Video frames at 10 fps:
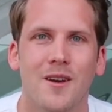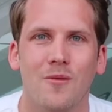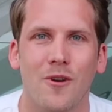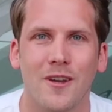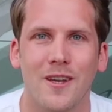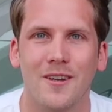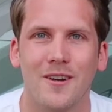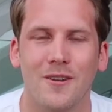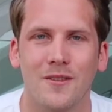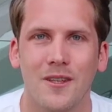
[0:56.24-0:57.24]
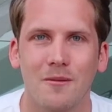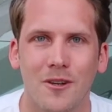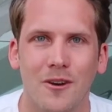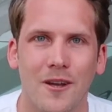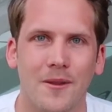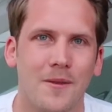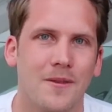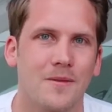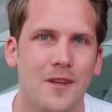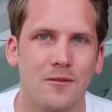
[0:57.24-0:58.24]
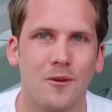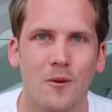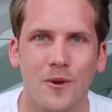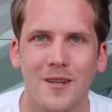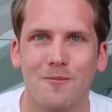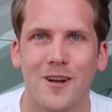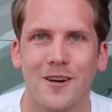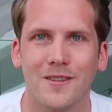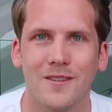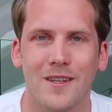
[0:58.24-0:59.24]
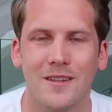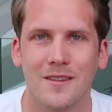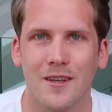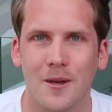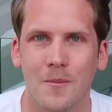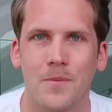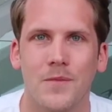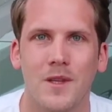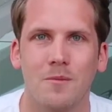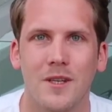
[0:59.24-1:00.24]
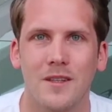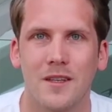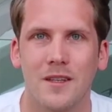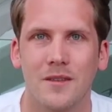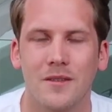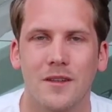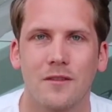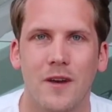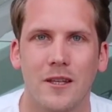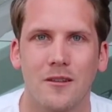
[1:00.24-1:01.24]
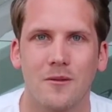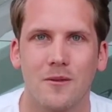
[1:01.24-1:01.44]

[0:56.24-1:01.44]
working on HEROcoin. And therefore we're really proud that the beta is finally